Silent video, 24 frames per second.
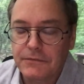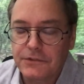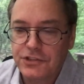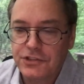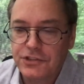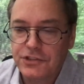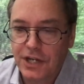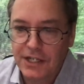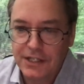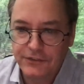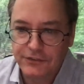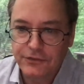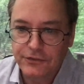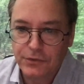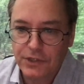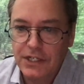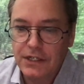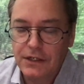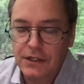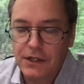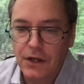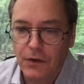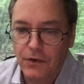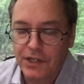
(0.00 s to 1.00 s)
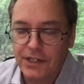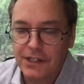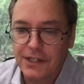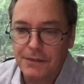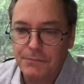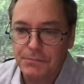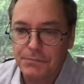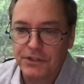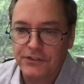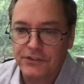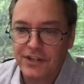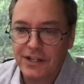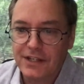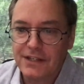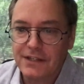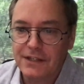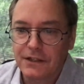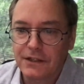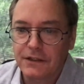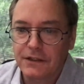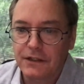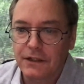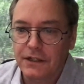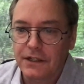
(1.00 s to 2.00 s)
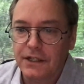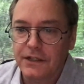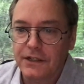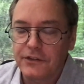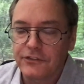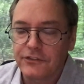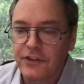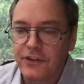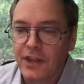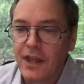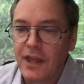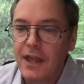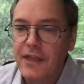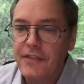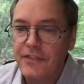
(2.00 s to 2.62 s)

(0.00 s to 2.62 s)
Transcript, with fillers: giant screen going in particular is